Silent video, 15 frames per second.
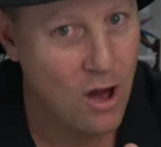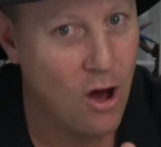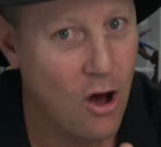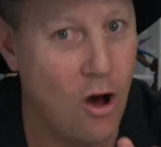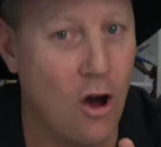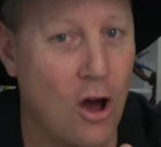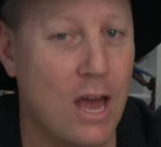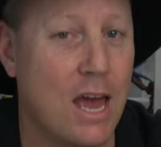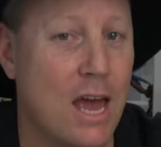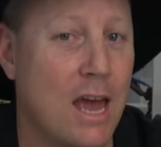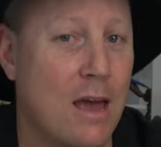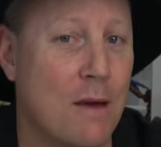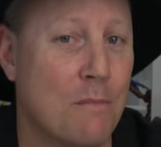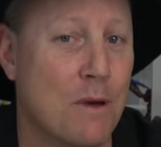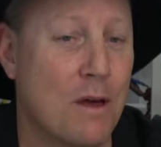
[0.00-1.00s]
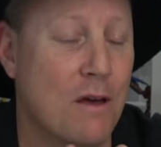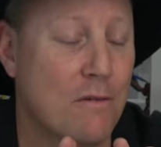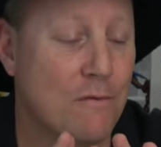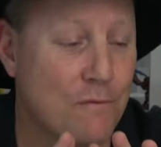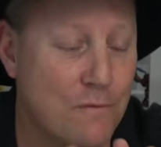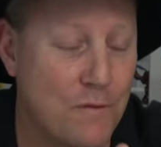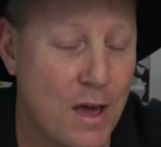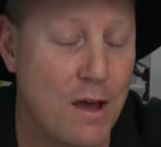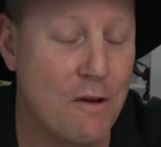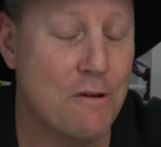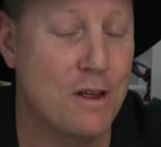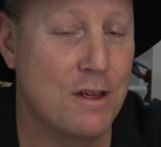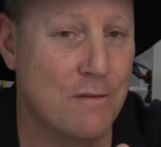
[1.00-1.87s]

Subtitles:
I am very,